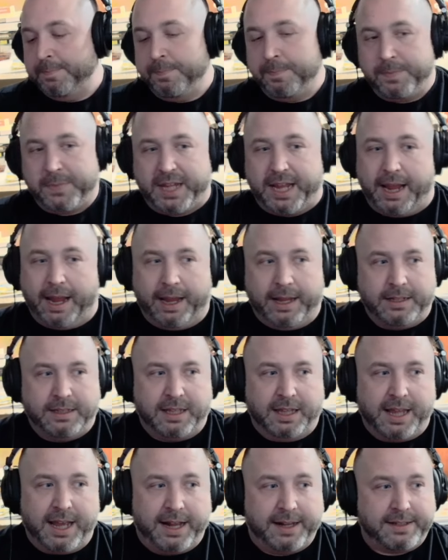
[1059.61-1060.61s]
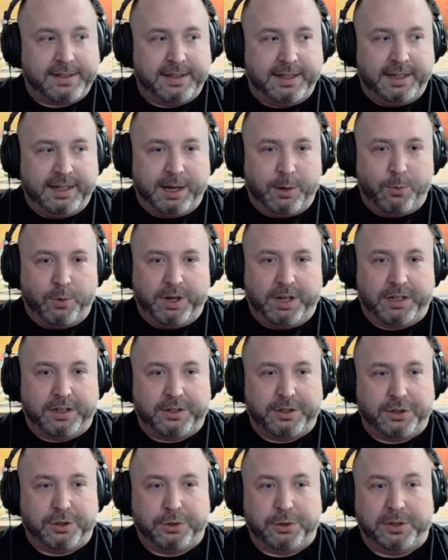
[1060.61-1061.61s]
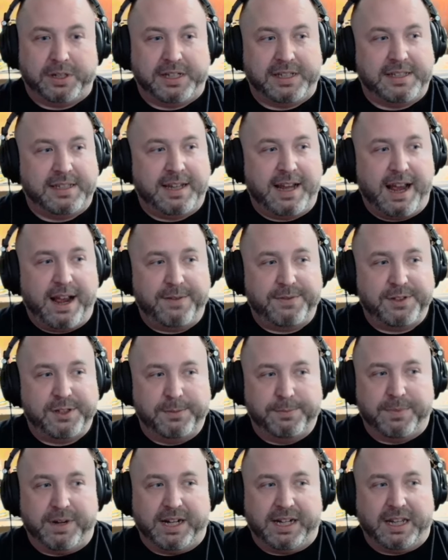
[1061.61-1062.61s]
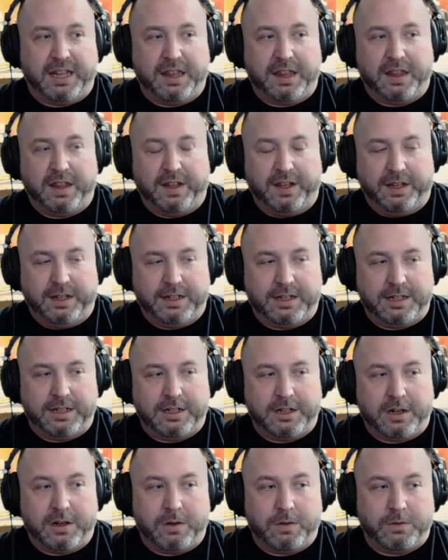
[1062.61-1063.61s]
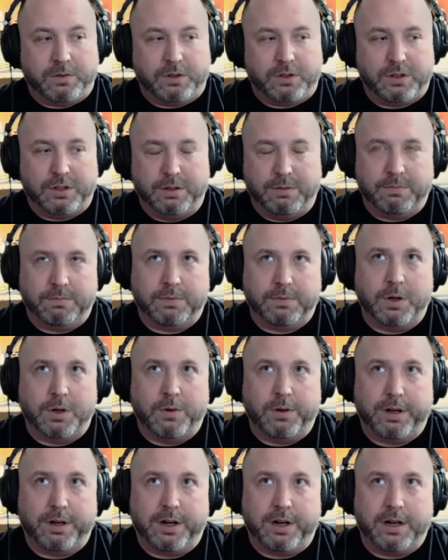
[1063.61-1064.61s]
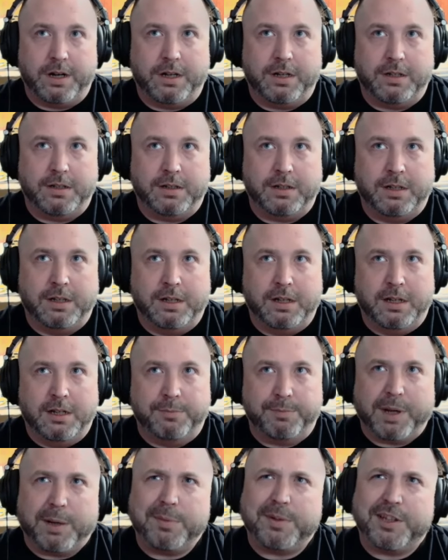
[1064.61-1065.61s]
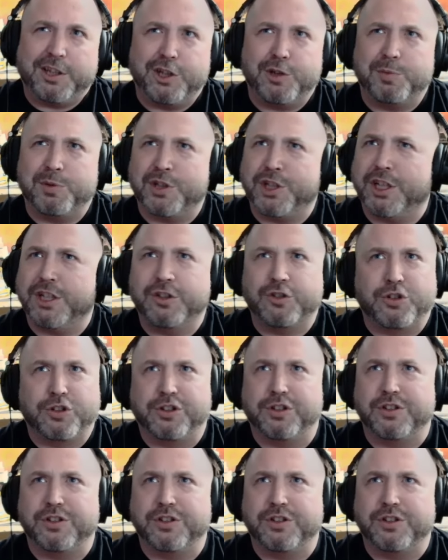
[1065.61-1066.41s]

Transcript: And the last thing I want to do is have somebody think, there's something going on. Maybe these machines are just